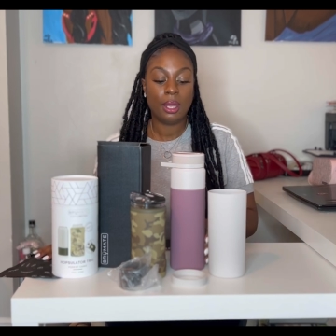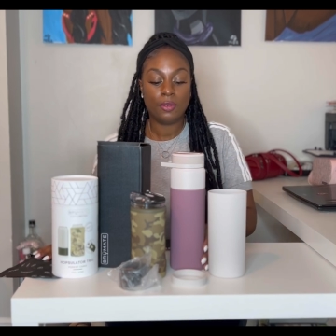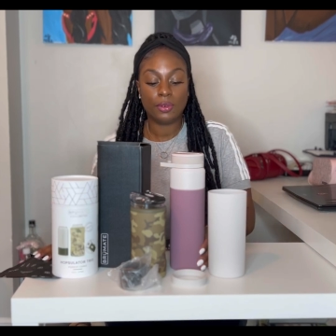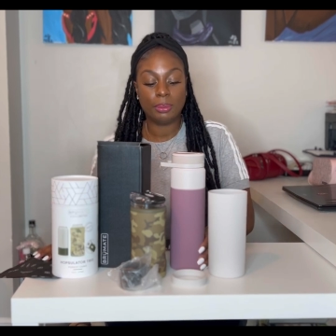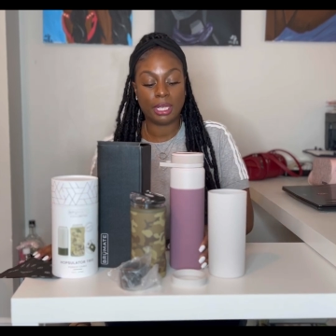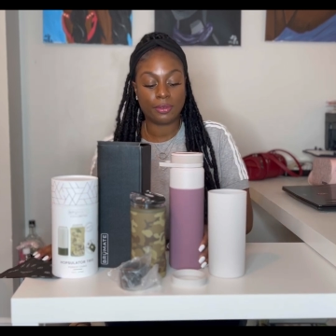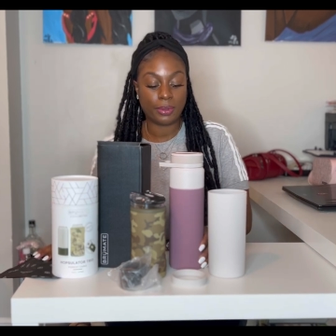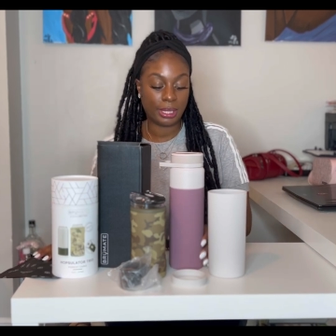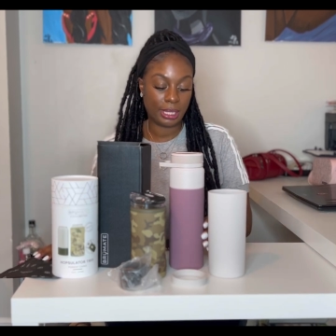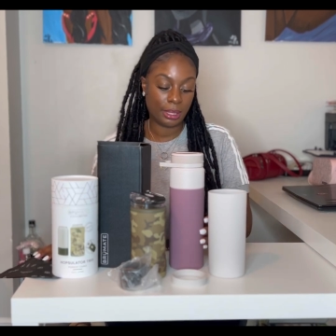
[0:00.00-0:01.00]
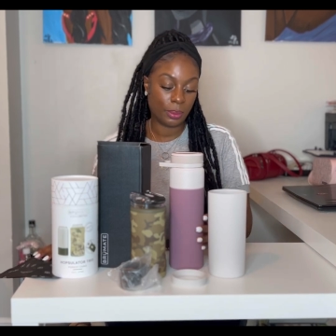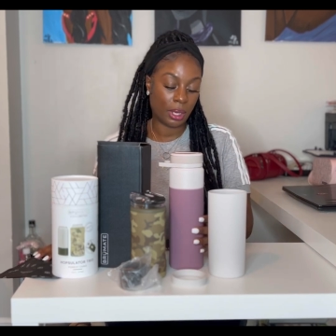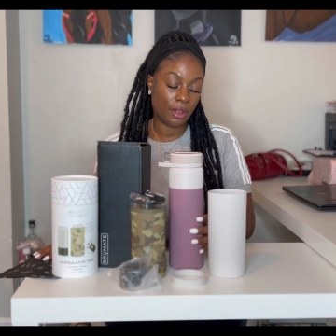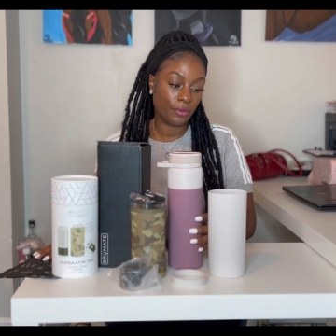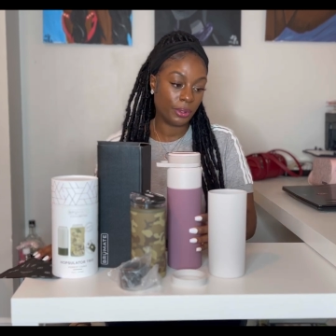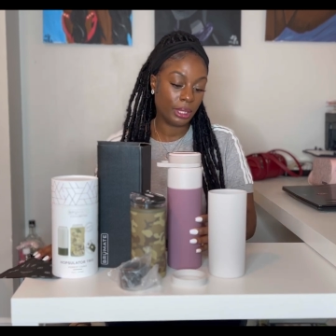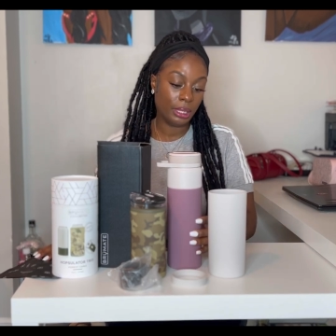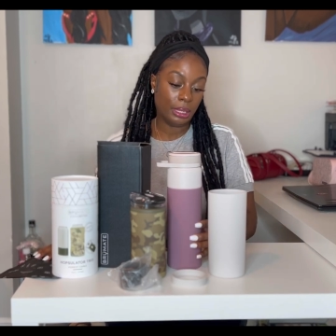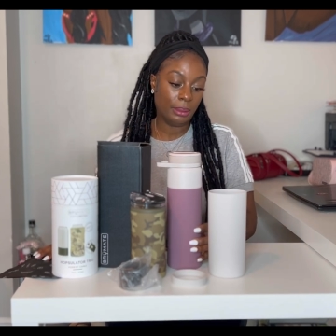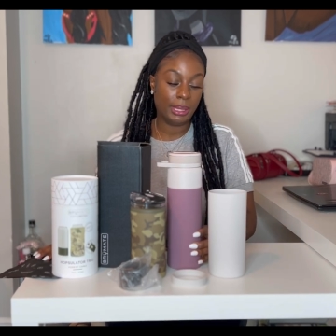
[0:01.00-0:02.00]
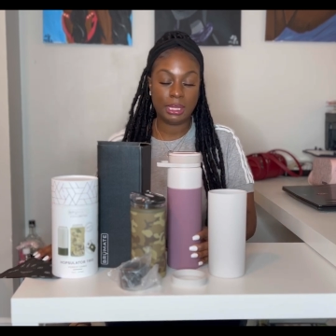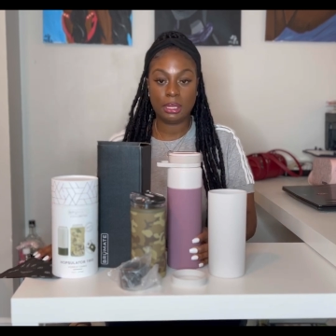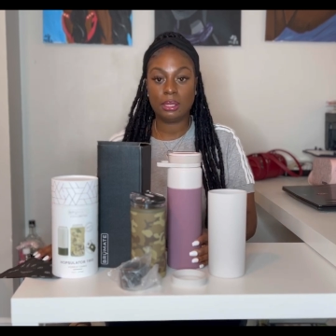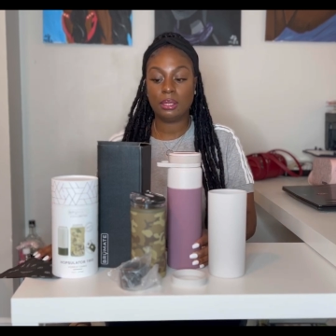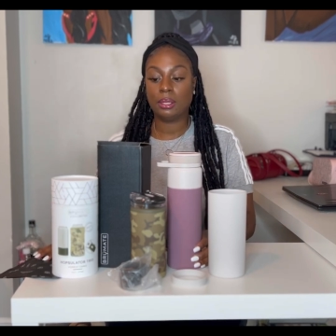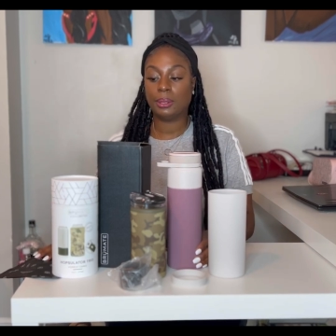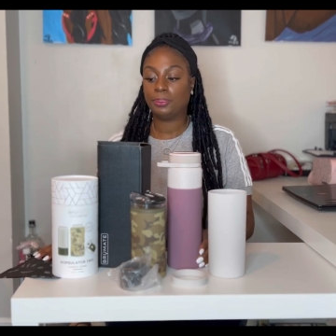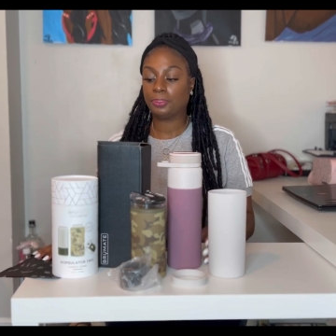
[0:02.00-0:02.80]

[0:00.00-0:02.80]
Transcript: For Black Friday, they were offering an amazing deal.